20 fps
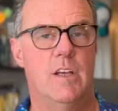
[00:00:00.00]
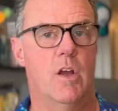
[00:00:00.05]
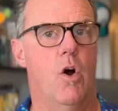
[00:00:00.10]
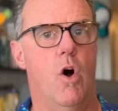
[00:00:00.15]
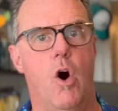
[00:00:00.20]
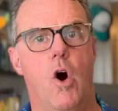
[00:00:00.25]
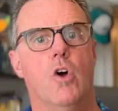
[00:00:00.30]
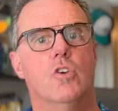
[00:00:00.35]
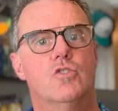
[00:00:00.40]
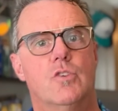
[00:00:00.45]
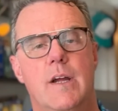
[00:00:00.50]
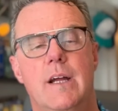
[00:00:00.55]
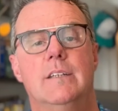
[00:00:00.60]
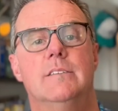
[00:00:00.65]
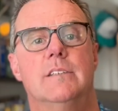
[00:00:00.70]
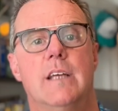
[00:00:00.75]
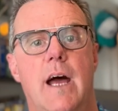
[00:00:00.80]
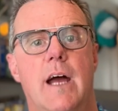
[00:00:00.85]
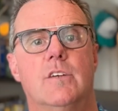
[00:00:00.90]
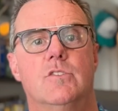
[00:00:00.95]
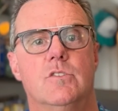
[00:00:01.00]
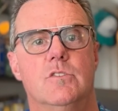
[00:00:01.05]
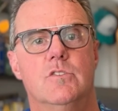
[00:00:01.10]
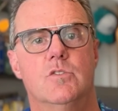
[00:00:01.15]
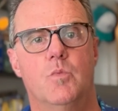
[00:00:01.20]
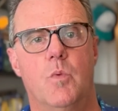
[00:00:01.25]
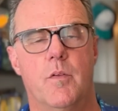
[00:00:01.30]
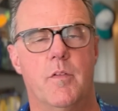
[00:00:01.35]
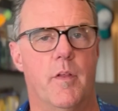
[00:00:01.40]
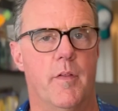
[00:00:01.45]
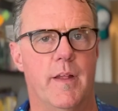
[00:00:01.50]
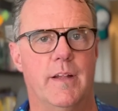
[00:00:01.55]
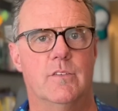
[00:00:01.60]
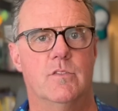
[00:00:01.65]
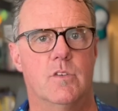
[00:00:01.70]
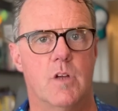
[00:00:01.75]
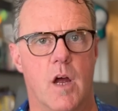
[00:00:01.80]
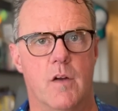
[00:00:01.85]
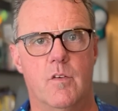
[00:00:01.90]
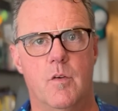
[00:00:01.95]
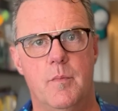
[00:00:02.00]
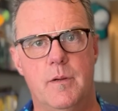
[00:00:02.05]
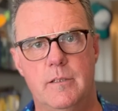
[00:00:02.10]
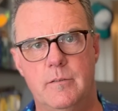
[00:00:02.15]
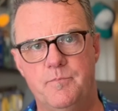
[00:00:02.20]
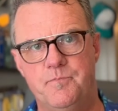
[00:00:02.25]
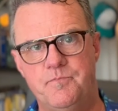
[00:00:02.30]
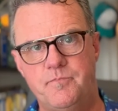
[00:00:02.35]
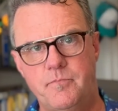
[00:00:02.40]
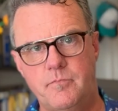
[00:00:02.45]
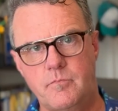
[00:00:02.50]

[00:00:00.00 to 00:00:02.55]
all transactions, whether that's government,